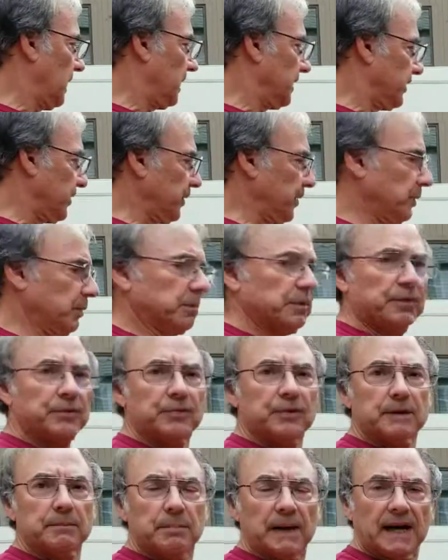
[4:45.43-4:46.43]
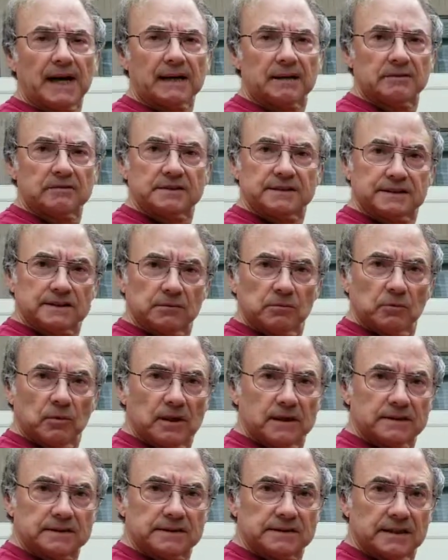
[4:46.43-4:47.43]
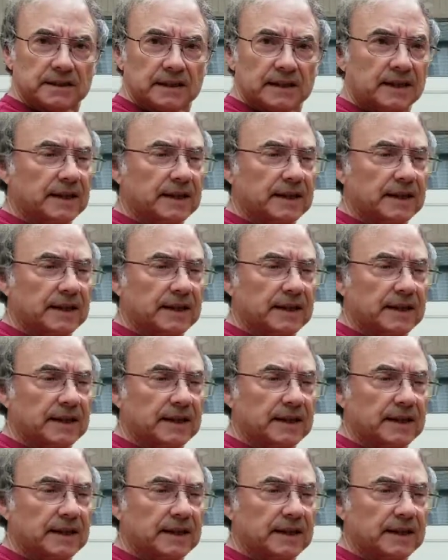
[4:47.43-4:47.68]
2 or 3 batteries at once